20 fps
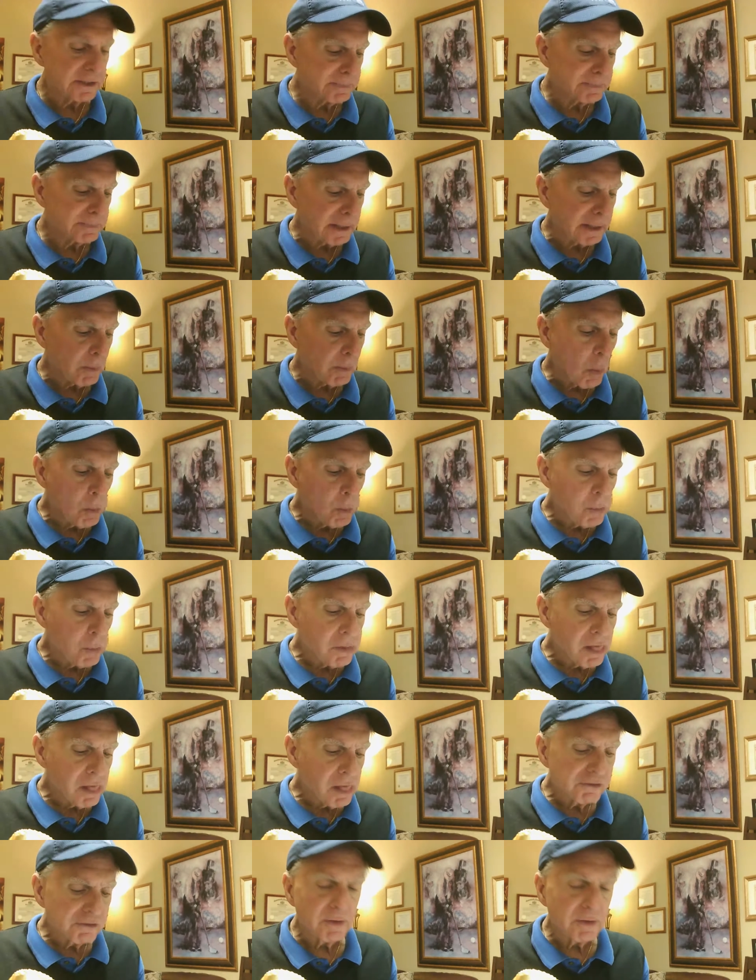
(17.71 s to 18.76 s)
But
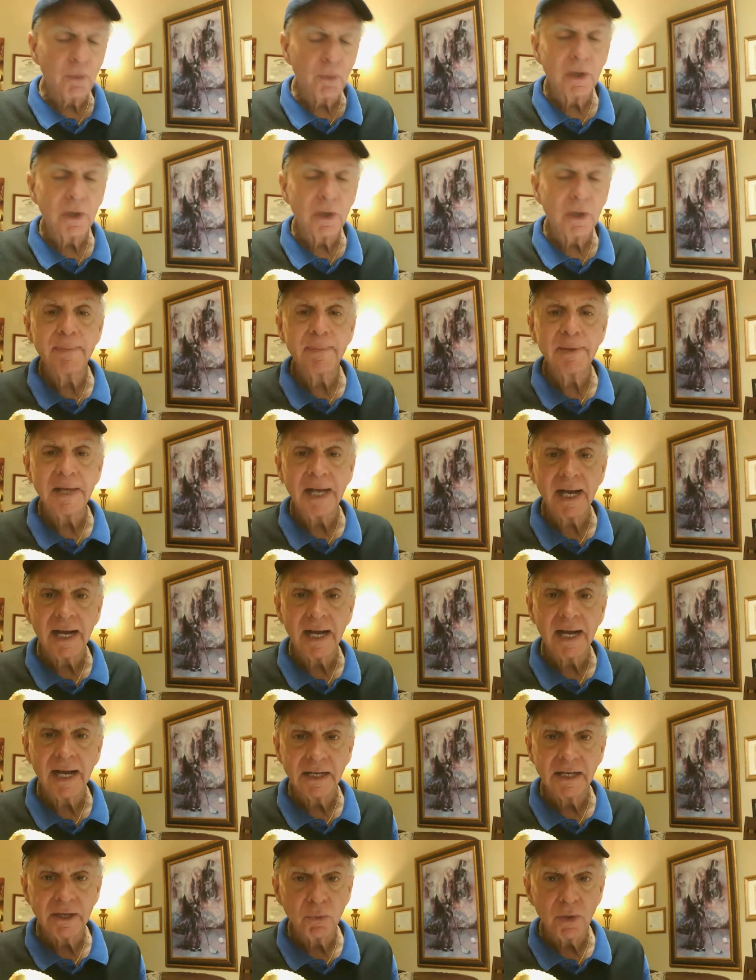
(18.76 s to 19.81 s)
so I'm one day behind
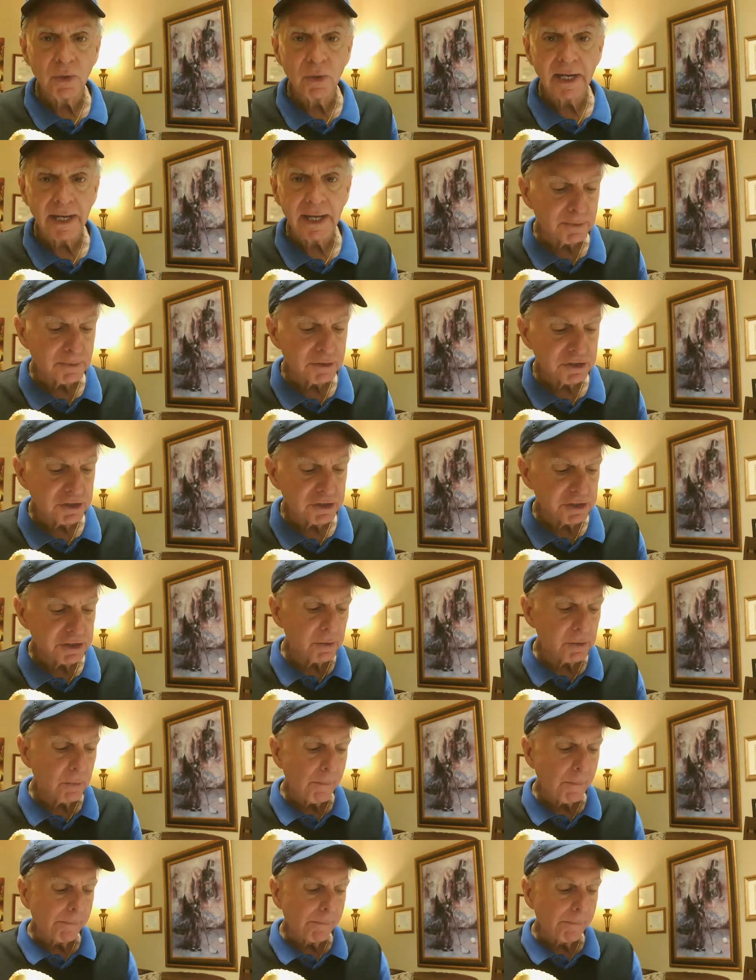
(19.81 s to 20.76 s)
in what I had to do.